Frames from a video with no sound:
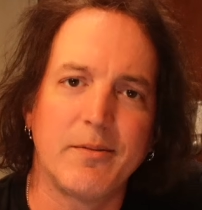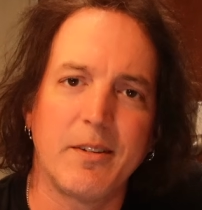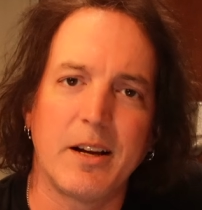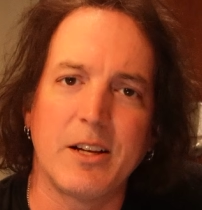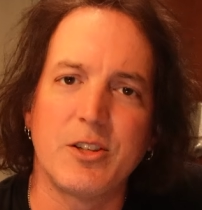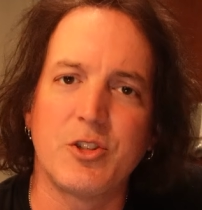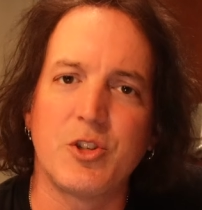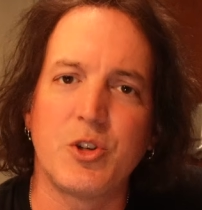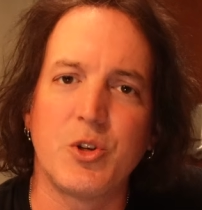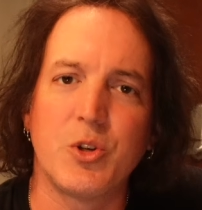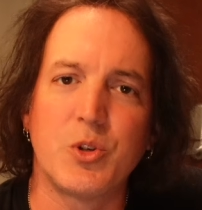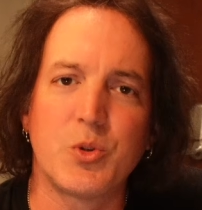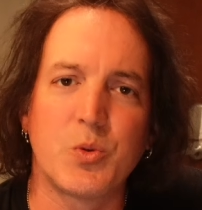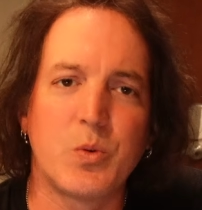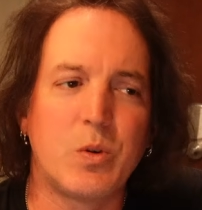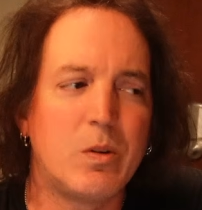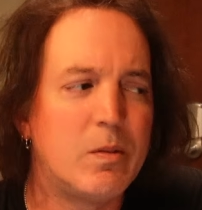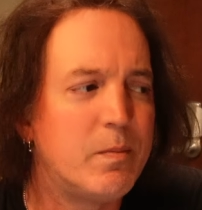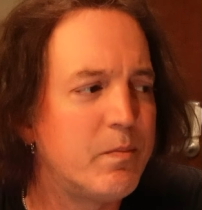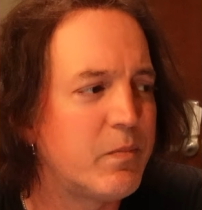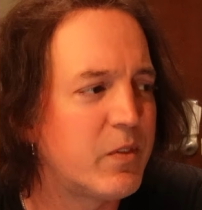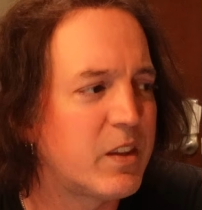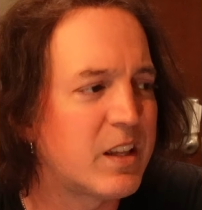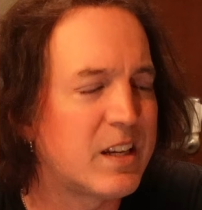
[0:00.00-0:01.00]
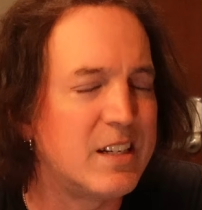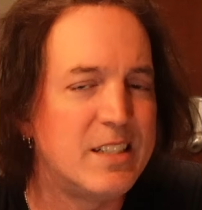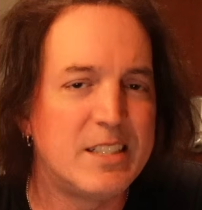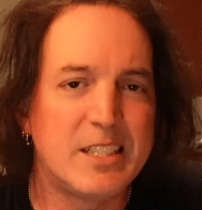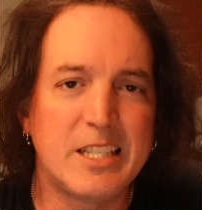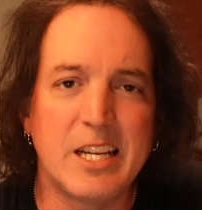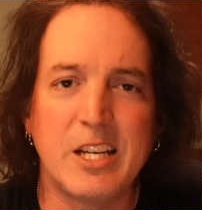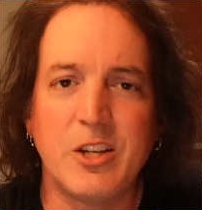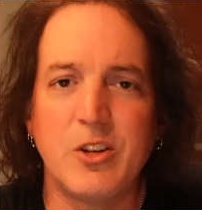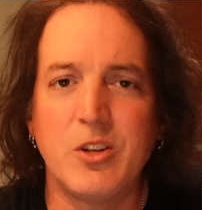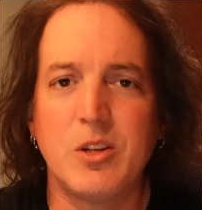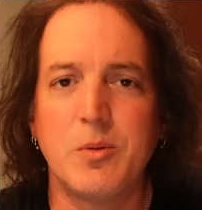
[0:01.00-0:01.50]
As usual,
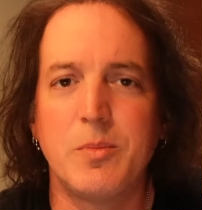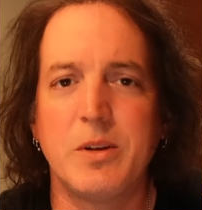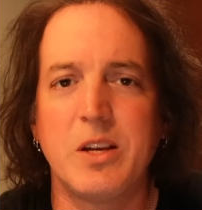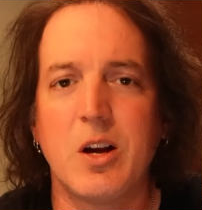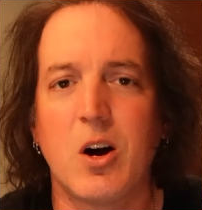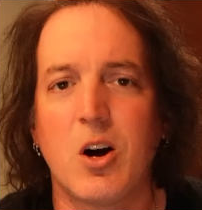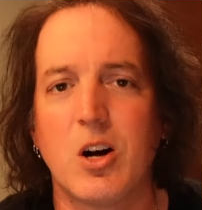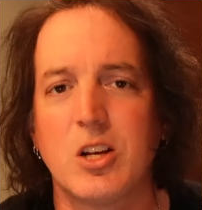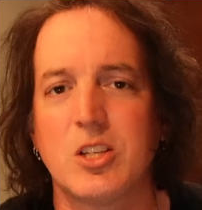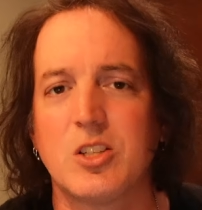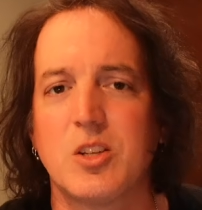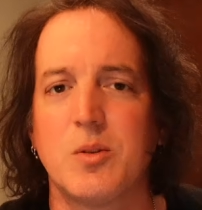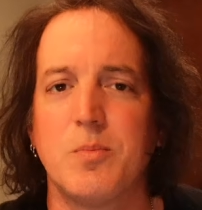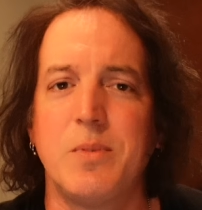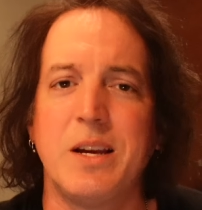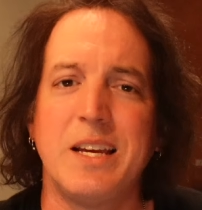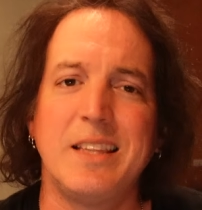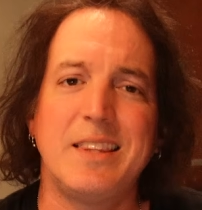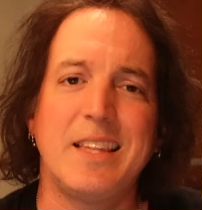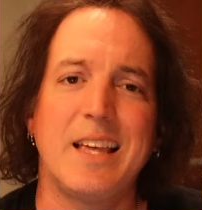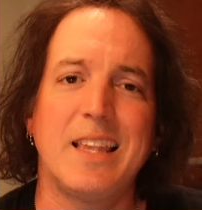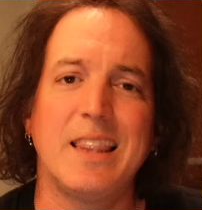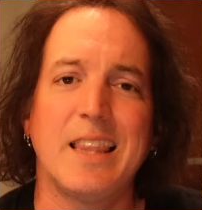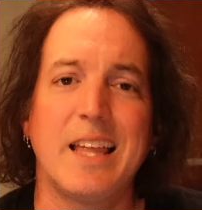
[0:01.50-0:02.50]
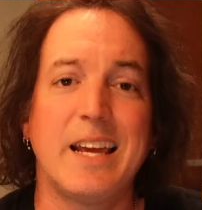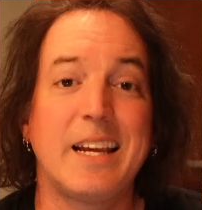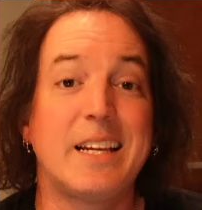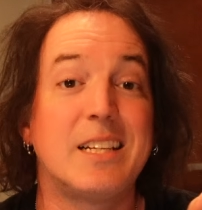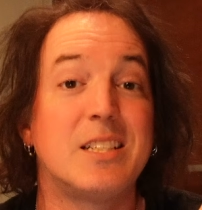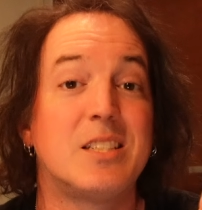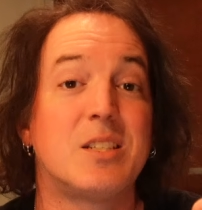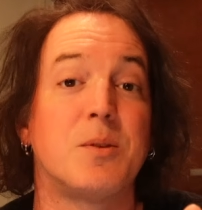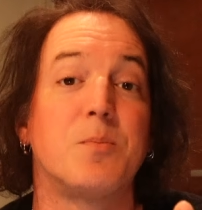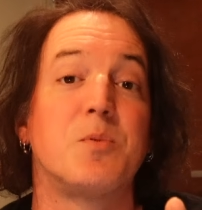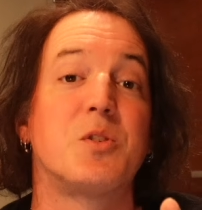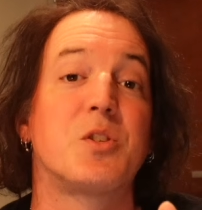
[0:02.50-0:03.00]
continue to be awesome. Hit that like and
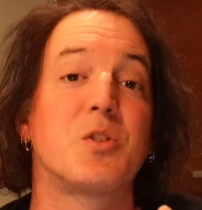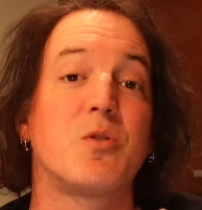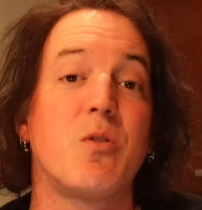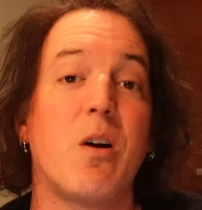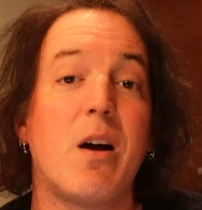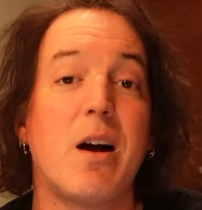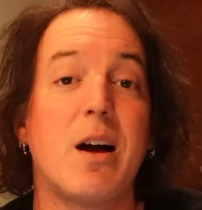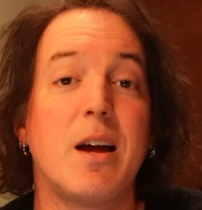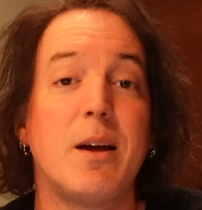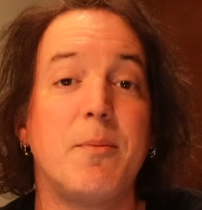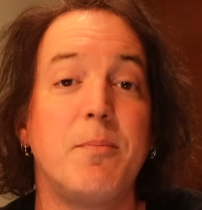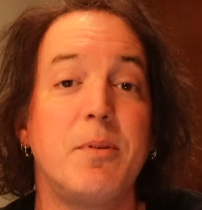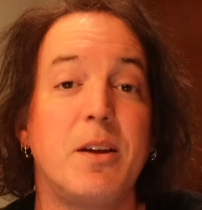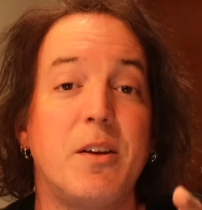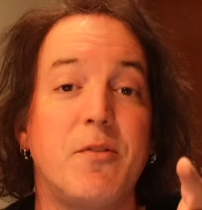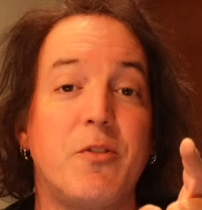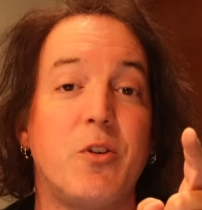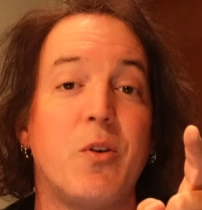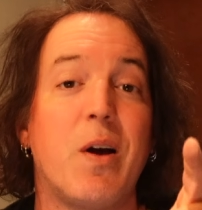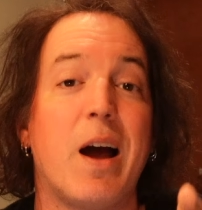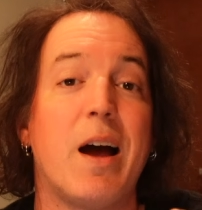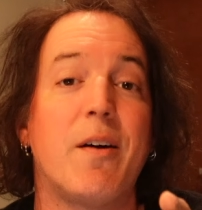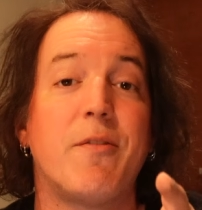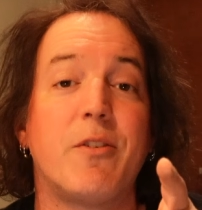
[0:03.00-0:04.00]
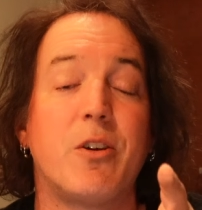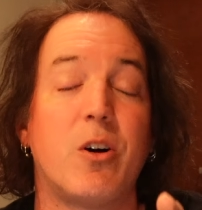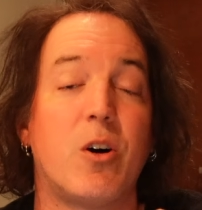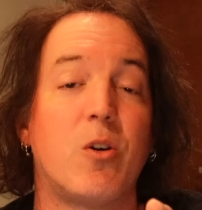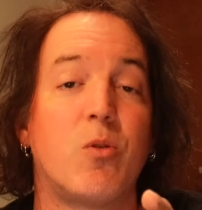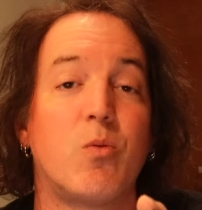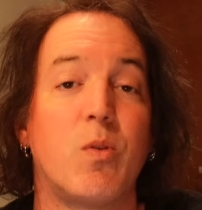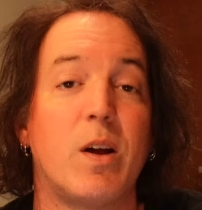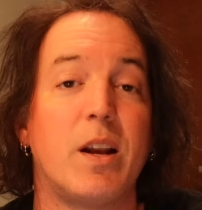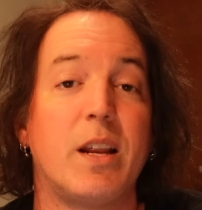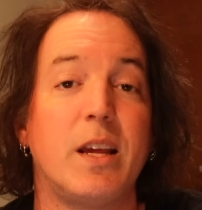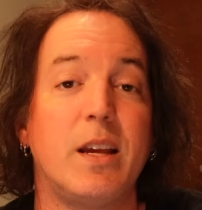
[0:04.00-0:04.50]
subscribe if you haven't
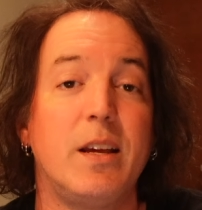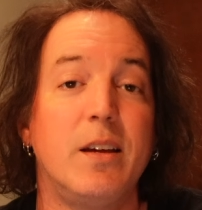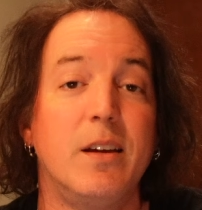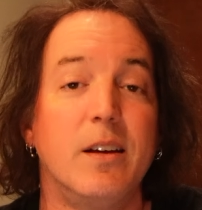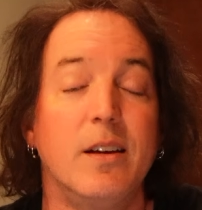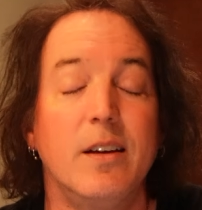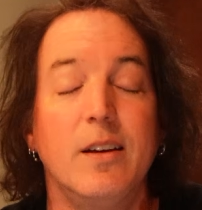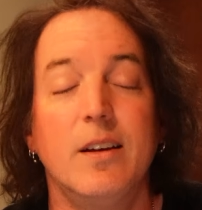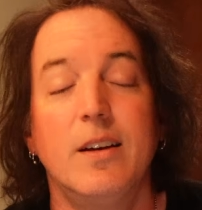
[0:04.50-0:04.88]
already.